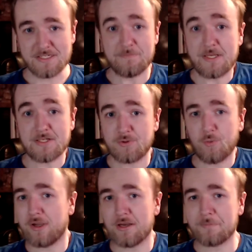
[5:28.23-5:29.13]
me
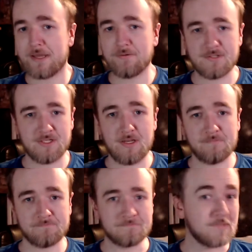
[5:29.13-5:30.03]
talking about
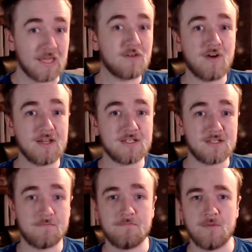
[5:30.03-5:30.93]
the end
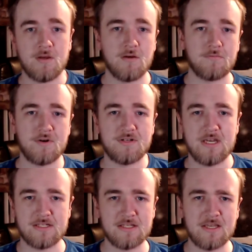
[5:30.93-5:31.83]
racism
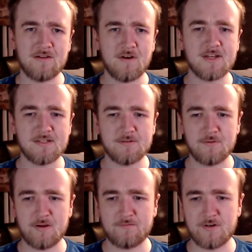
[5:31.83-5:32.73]
protests and the end racism
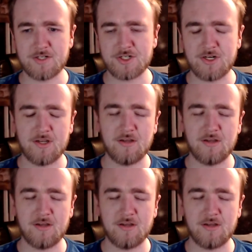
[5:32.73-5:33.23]
coverage.